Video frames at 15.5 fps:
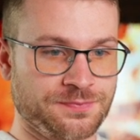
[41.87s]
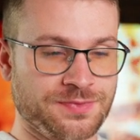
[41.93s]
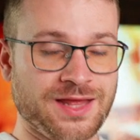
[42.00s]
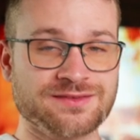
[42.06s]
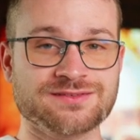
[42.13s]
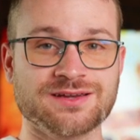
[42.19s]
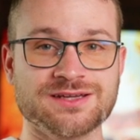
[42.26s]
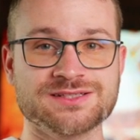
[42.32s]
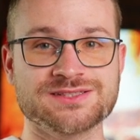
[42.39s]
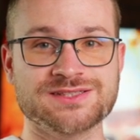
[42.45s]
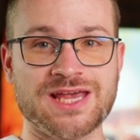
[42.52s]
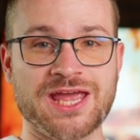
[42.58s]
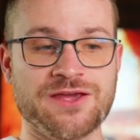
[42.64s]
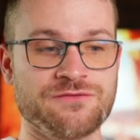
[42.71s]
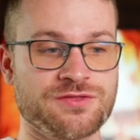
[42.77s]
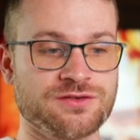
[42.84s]
That's going to
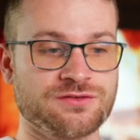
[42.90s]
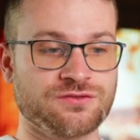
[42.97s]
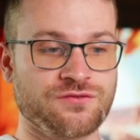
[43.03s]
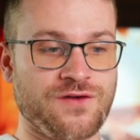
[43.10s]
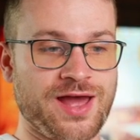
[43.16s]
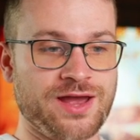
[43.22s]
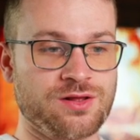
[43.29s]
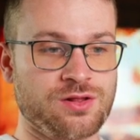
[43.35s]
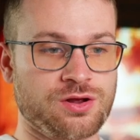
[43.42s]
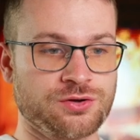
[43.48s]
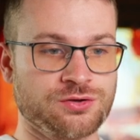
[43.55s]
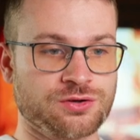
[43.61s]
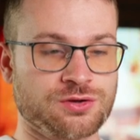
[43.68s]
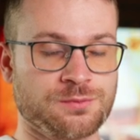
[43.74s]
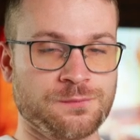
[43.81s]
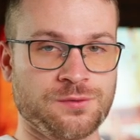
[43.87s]
save this file on
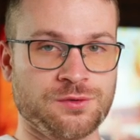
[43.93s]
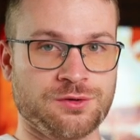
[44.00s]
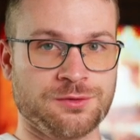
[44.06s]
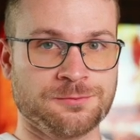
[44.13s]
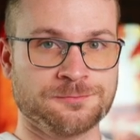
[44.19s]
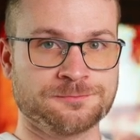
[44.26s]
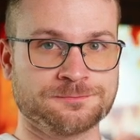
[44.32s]
your computer.